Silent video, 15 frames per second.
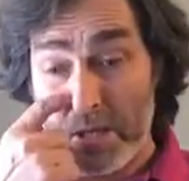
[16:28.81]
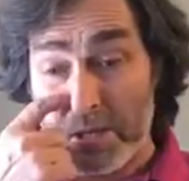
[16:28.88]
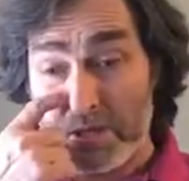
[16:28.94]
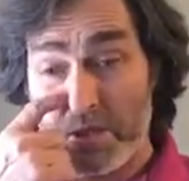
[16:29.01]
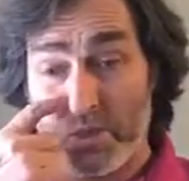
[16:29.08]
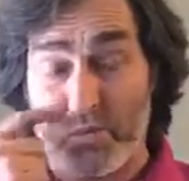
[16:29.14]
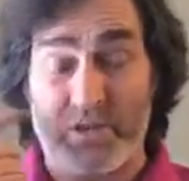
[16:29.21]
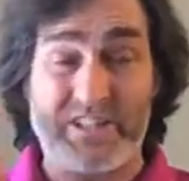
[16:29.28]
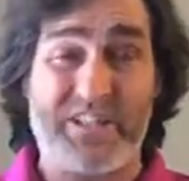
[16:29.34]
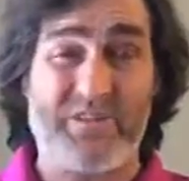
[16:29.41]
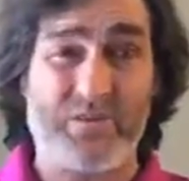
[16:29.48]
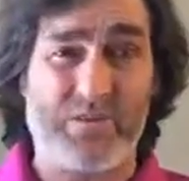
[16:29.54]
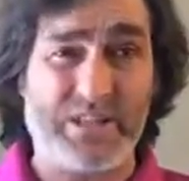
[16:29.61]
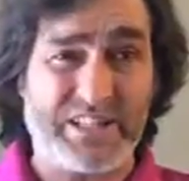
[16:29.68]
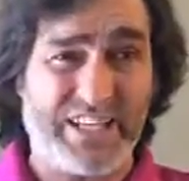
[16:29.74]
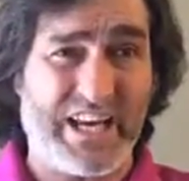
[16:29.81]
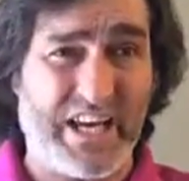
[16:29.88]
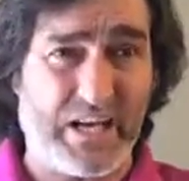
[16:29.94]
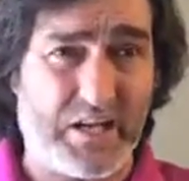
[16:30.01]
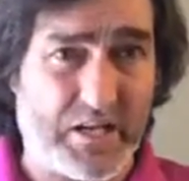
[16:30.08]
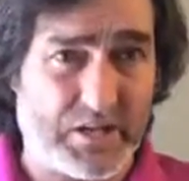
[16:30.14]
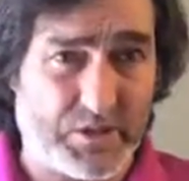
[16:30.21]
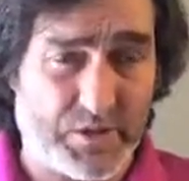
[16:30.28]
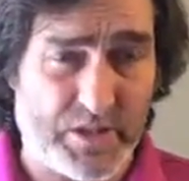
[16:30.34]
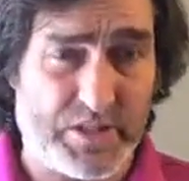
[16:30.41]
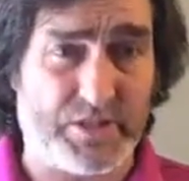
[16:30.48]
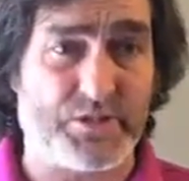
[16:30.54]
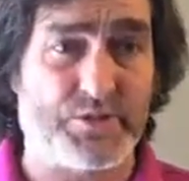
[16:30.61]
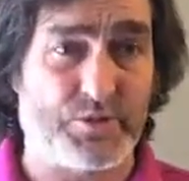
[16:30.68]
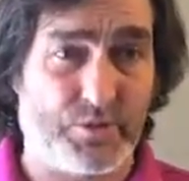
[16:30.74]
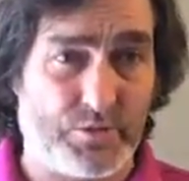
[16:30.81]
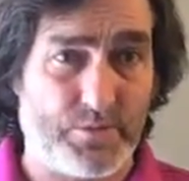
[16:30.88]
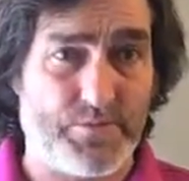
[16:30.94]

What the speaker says: So what authoritarian trainers do